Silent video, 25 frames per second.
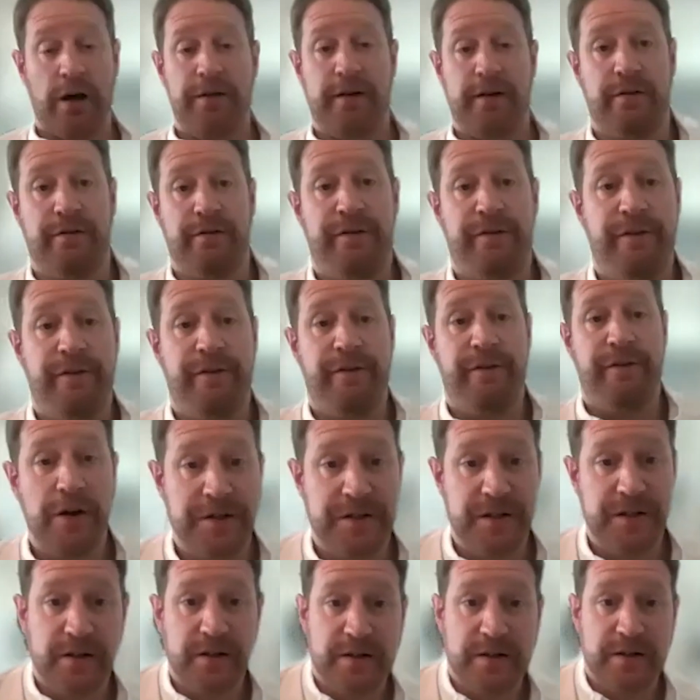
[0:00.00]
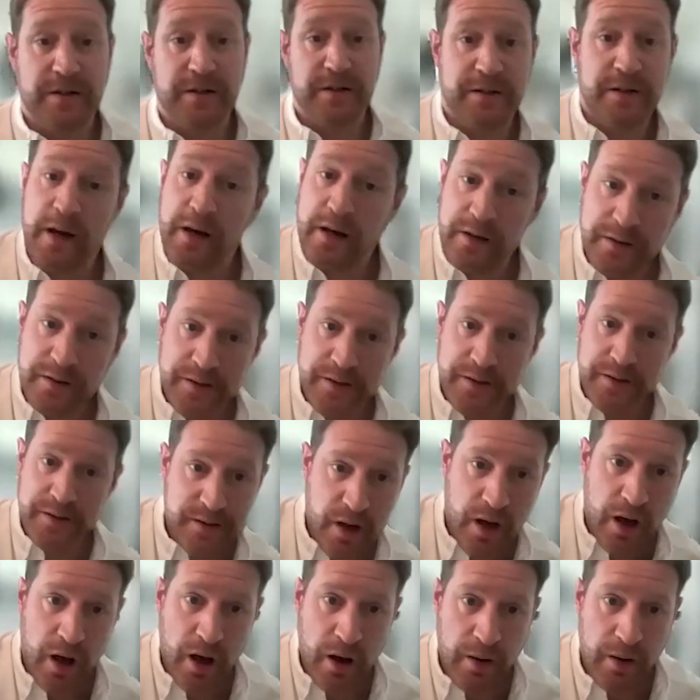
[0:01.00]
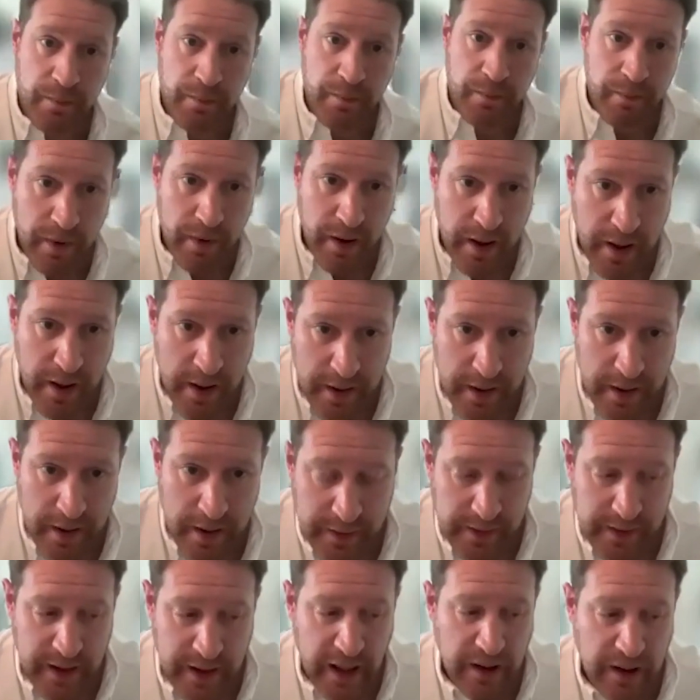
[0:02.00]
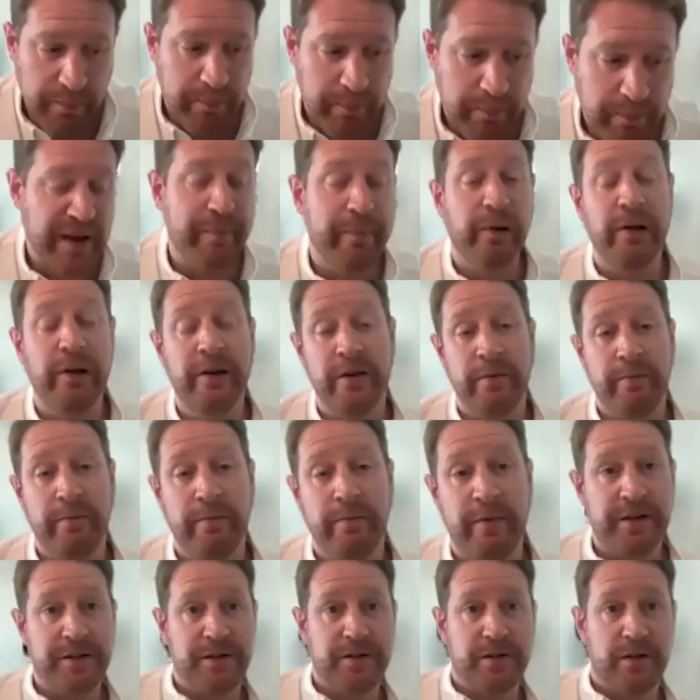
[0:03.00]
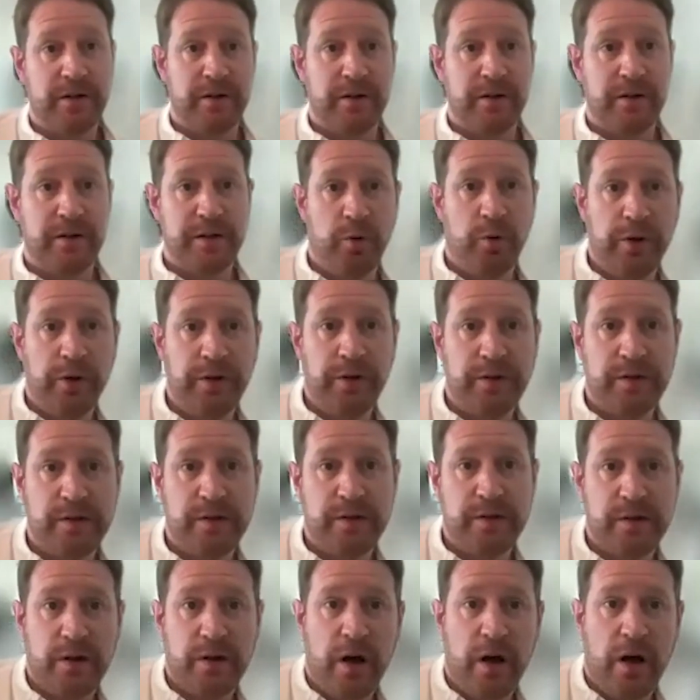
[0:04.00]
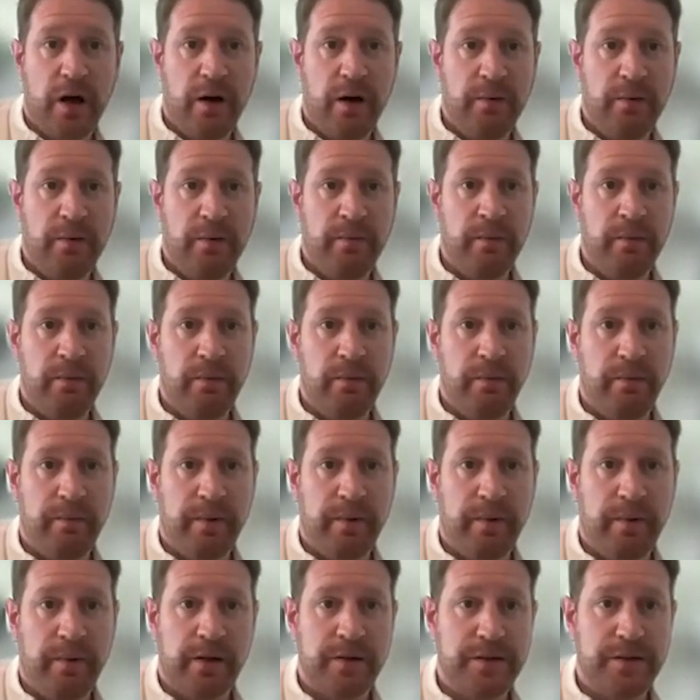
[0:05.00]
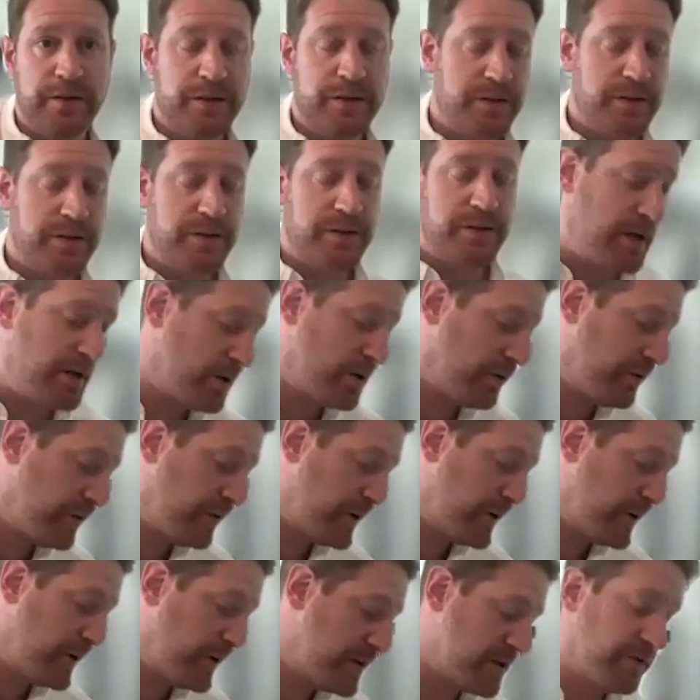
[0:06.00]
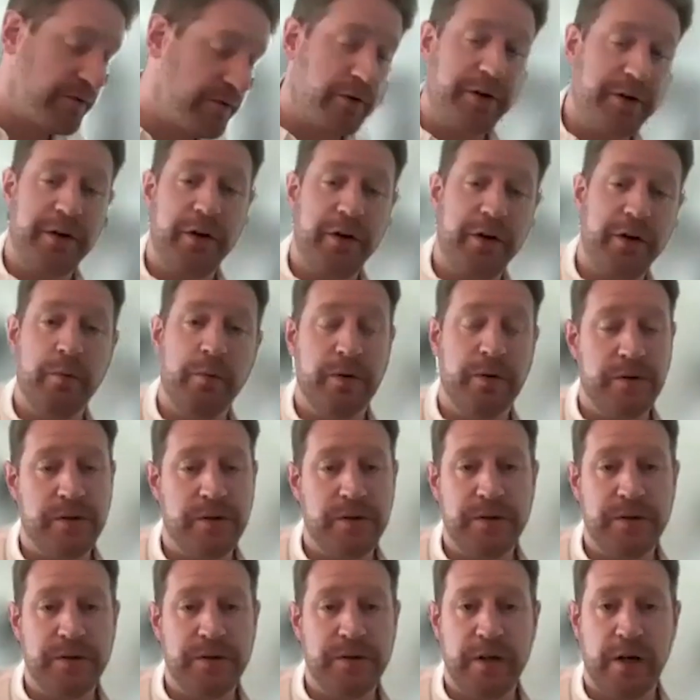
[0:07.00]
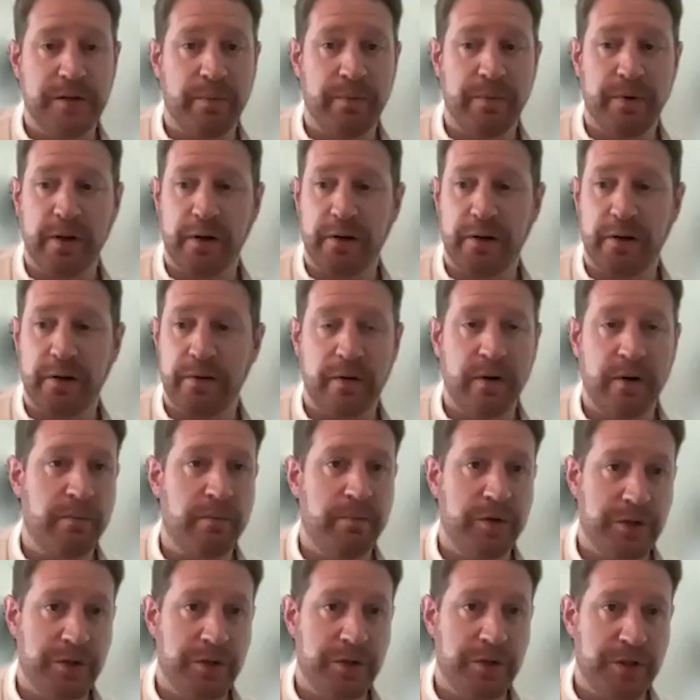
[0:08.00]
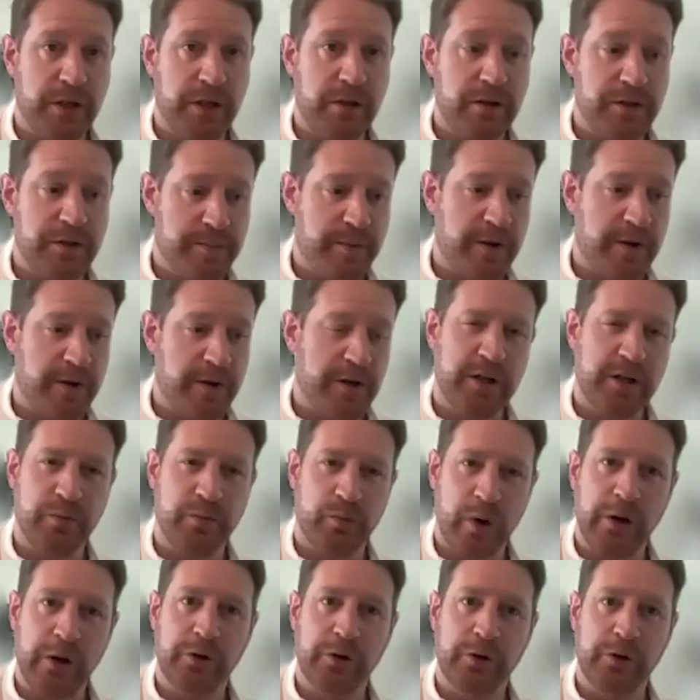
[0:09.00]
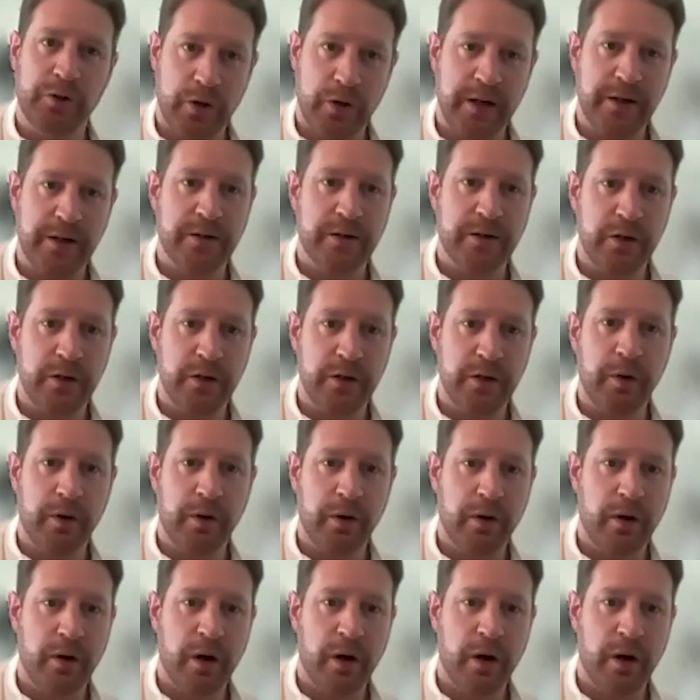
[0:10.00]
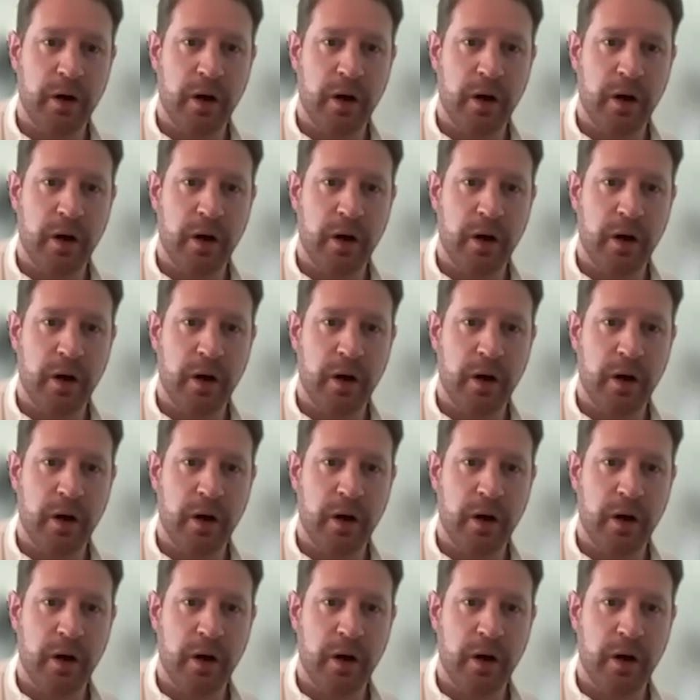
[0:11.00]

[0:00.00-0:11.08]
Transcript: I think the first thing to say is, keep people in the mix at this point, because it's often easier for a human to tell something than a machine, especially a well-trained human.